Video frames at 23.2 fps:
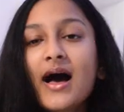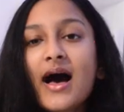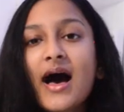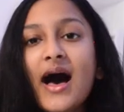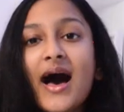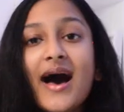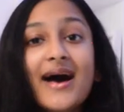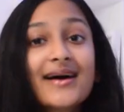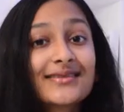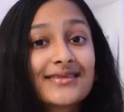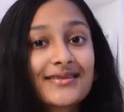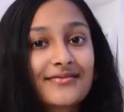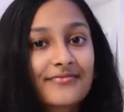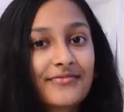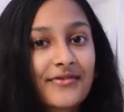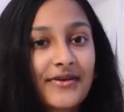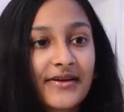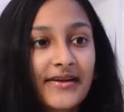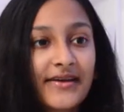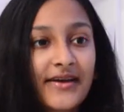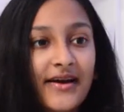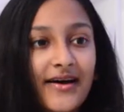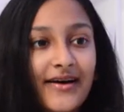and it
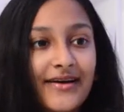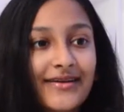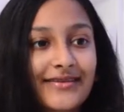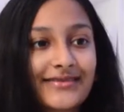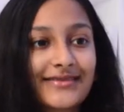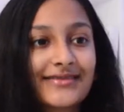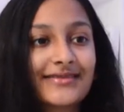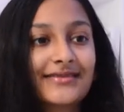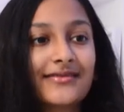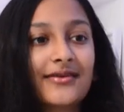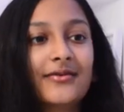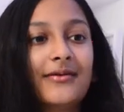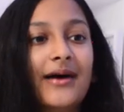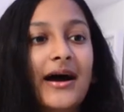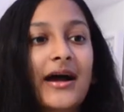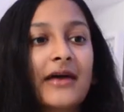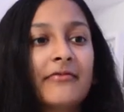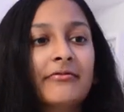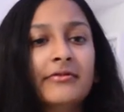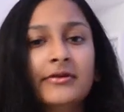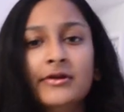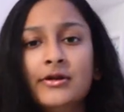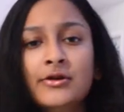really hurt, so I
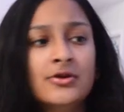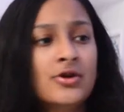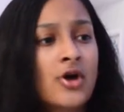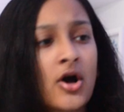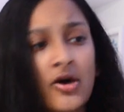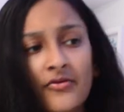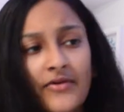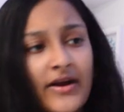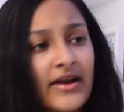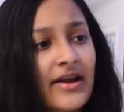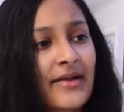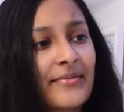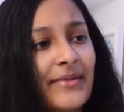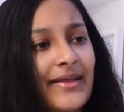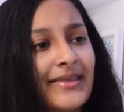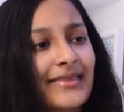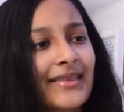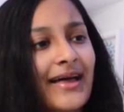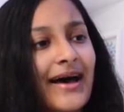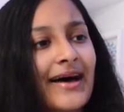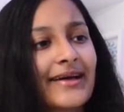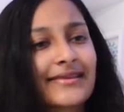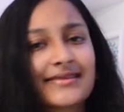would not
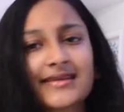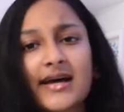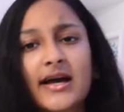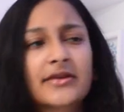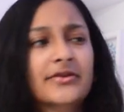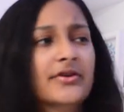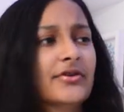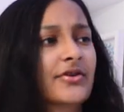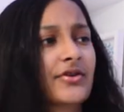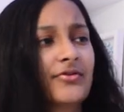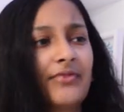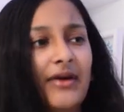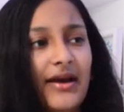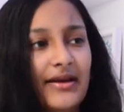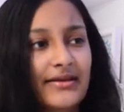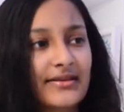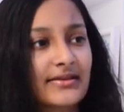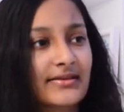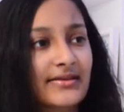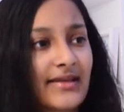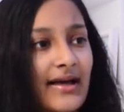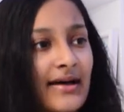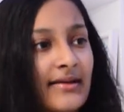recommend that. I don't know why I
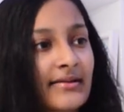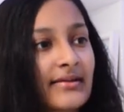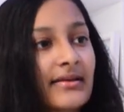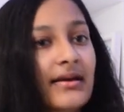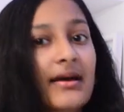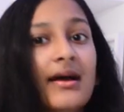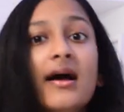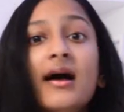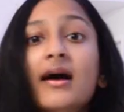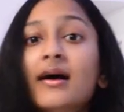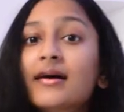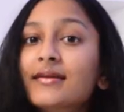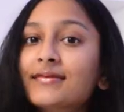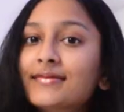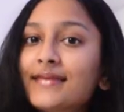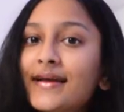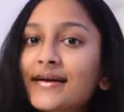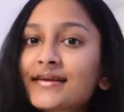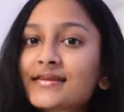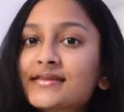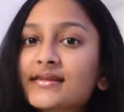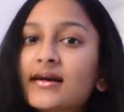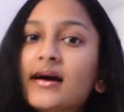did that.
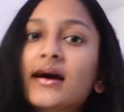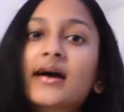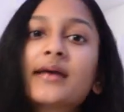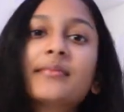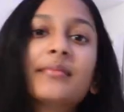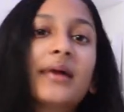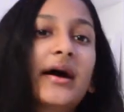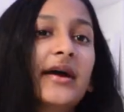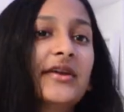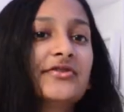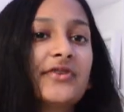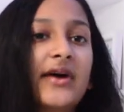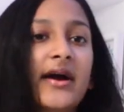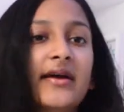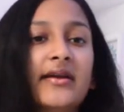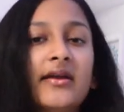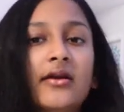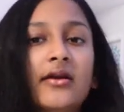Next time I tried